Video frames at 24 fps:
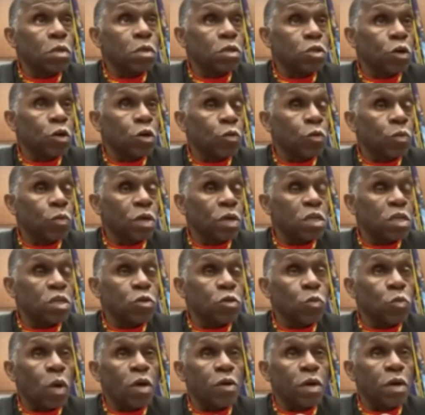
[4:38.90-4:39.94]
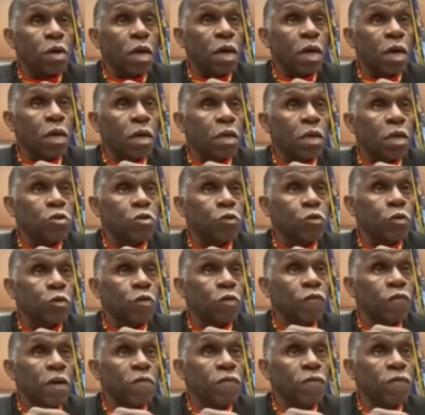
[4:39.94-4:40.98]
is there a reason why you can't get
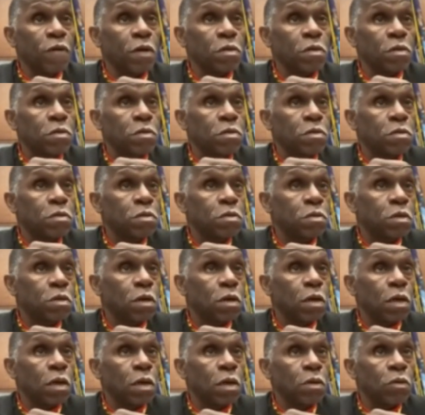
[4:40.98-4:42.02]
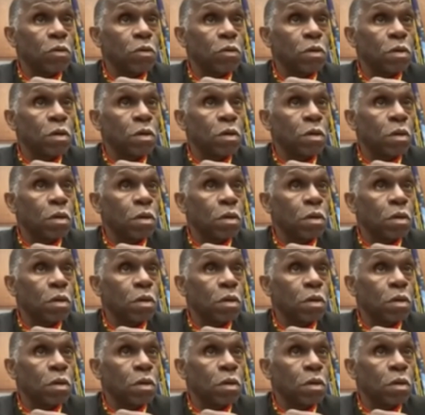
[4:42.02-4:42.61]
certified funds to the landlord?